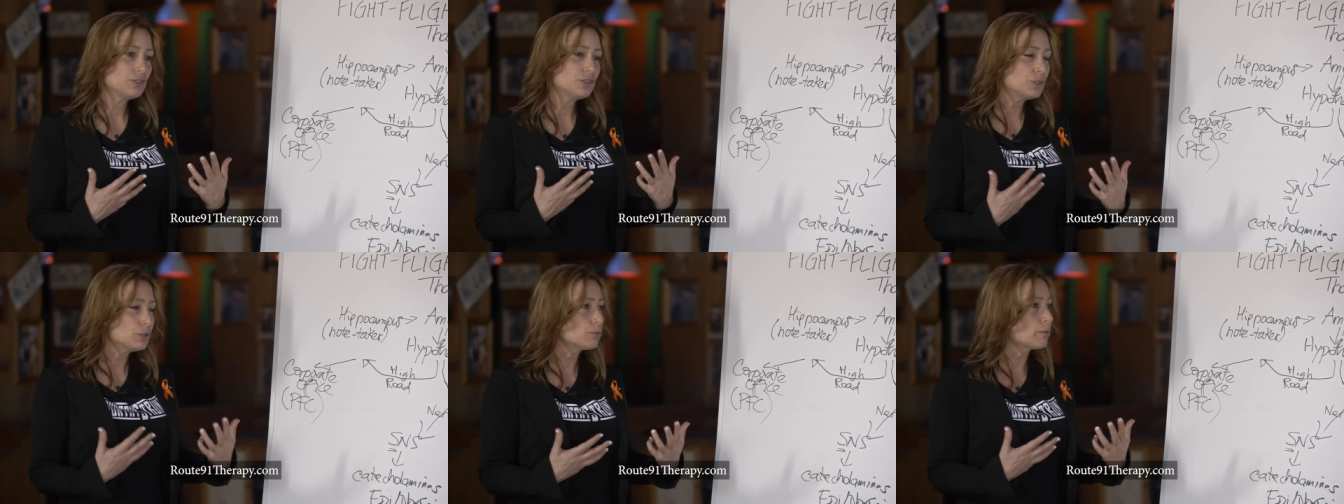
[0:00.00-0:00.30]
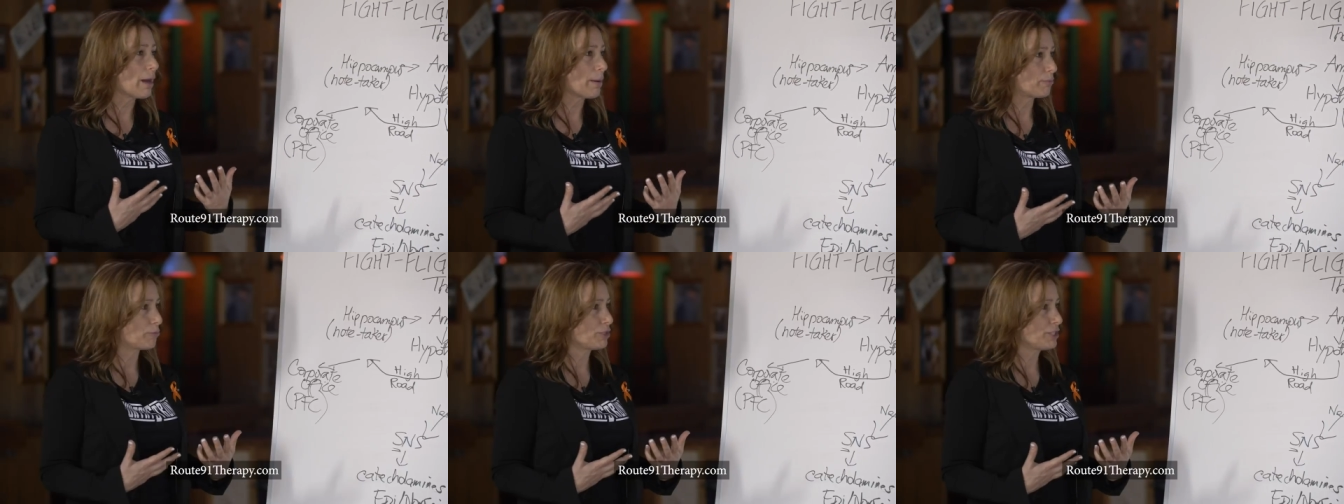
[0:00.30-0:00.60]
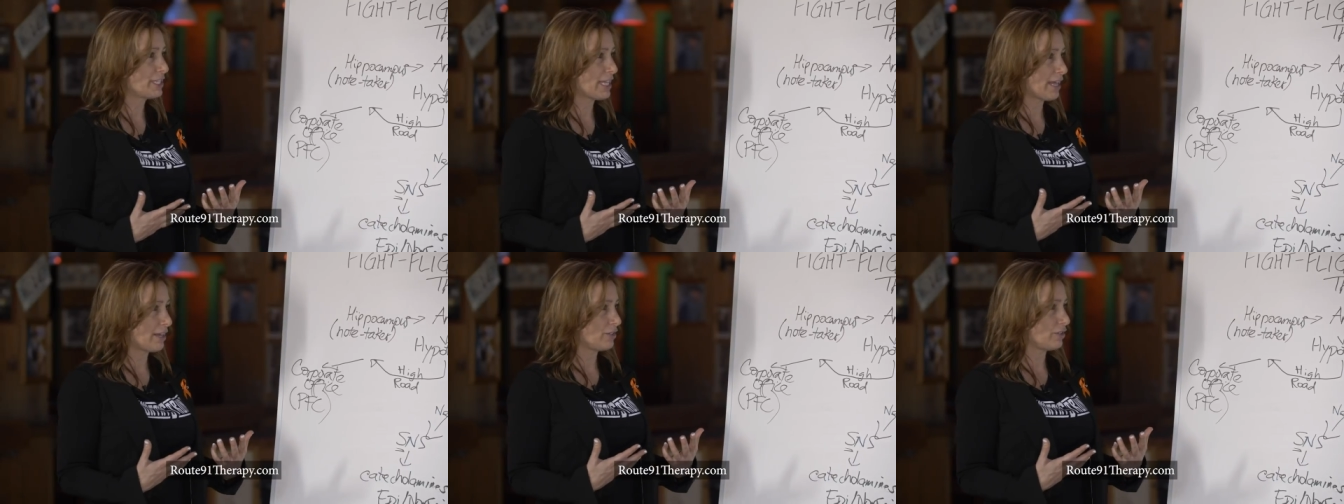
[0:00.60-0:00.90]
do
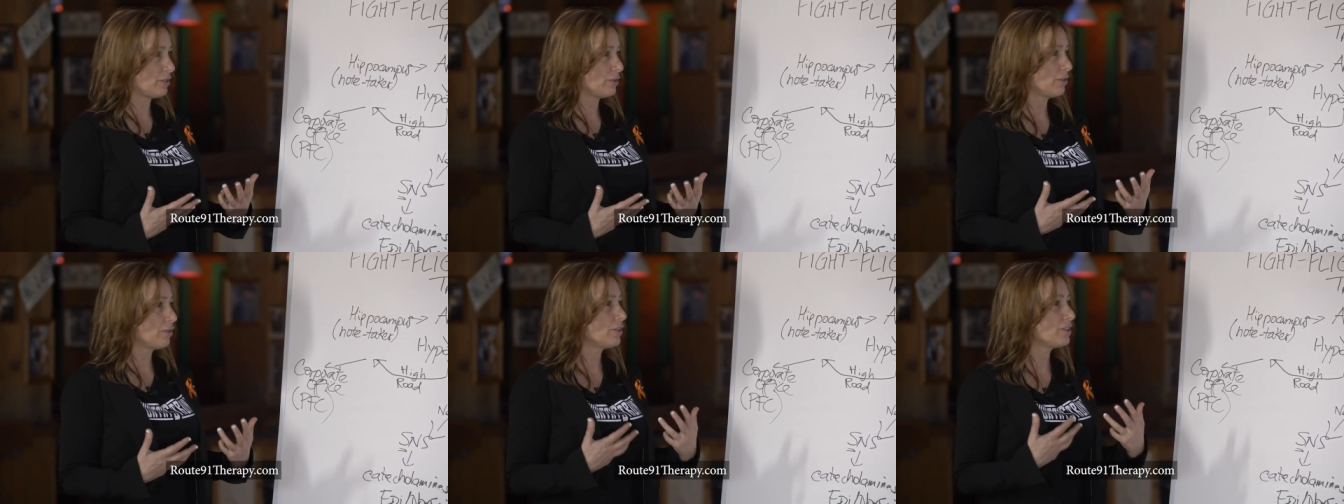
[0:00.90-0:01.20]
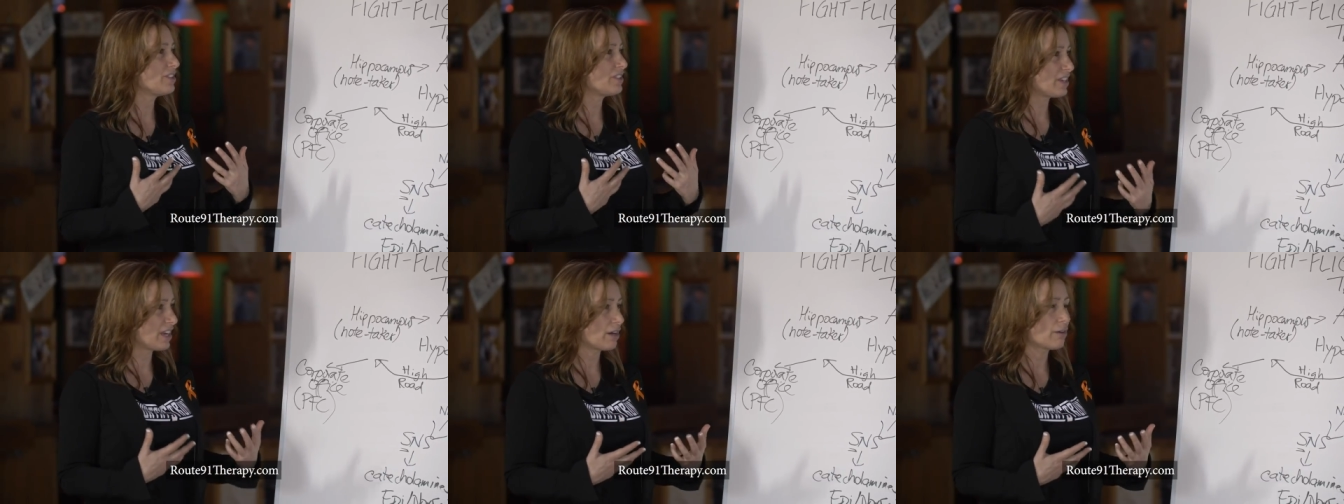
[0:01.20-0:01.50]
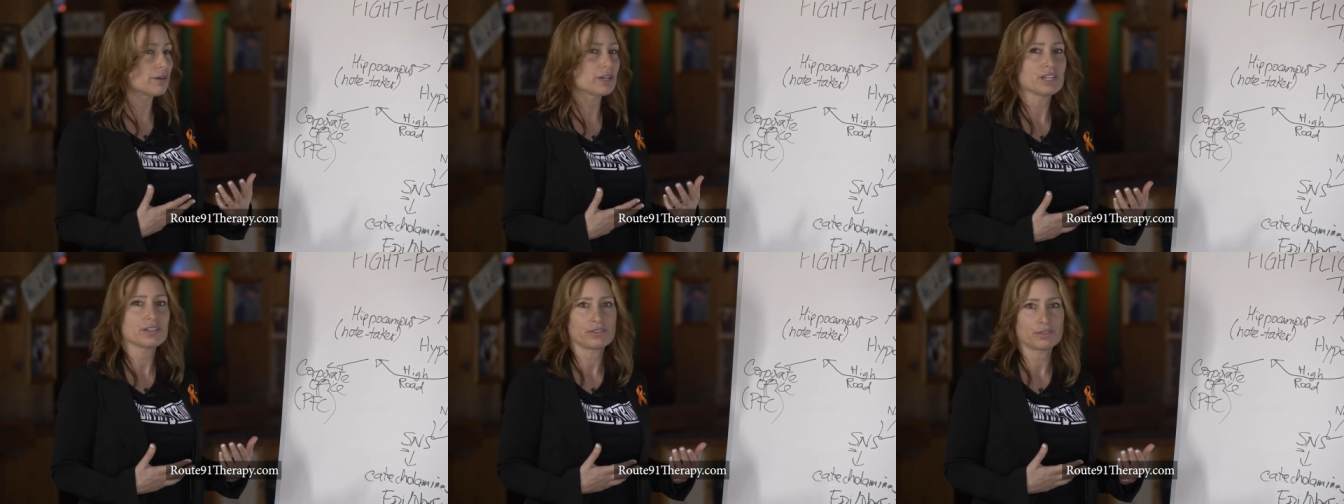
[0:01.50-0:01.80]
represent the
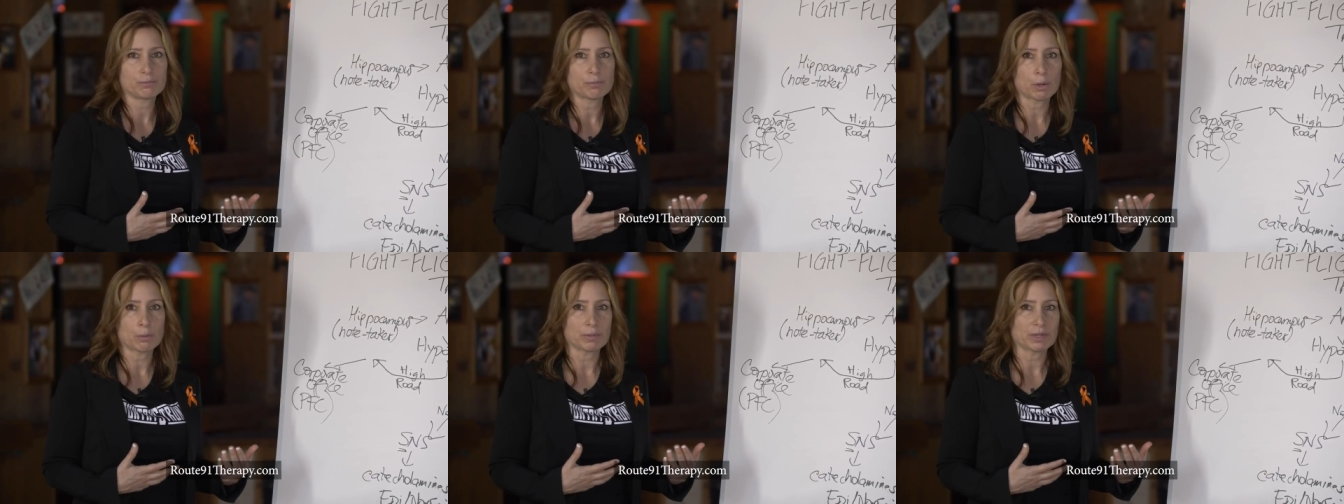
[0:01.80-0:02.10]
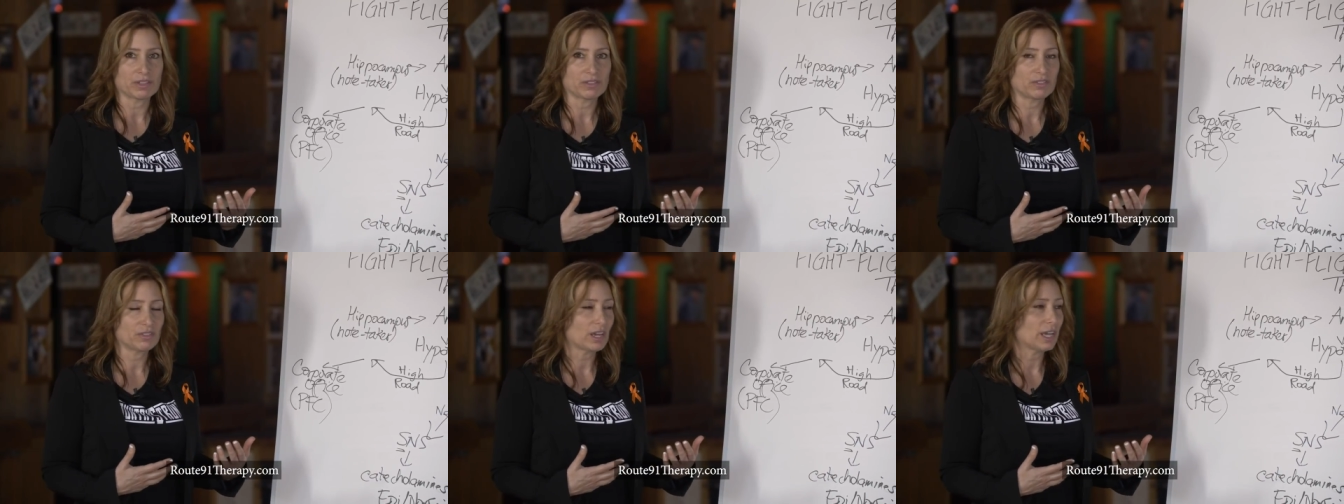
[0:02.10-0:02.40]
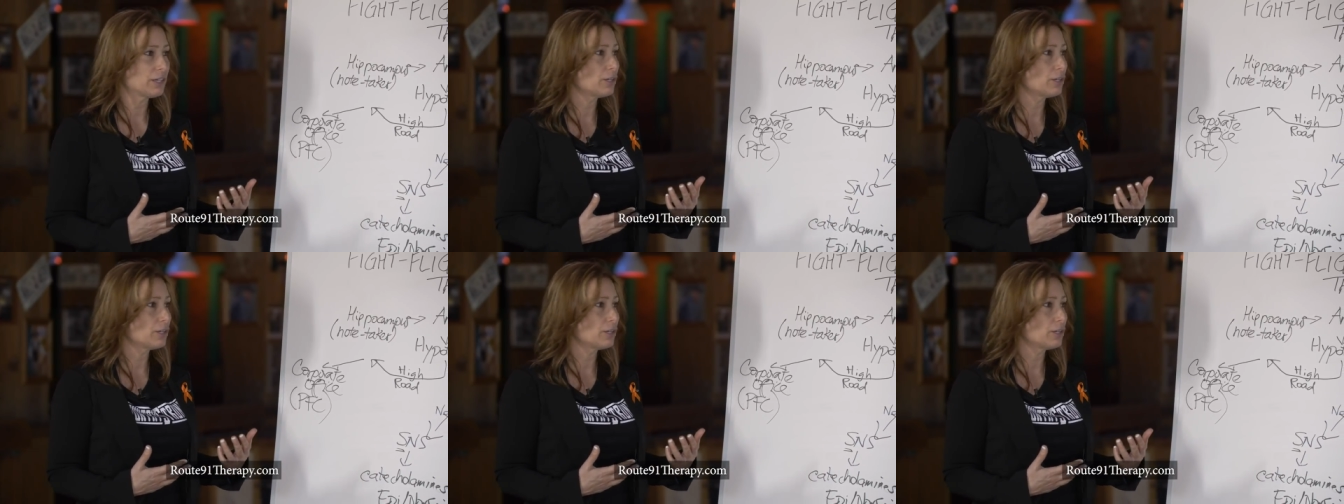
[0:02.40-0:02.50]
scariest moments.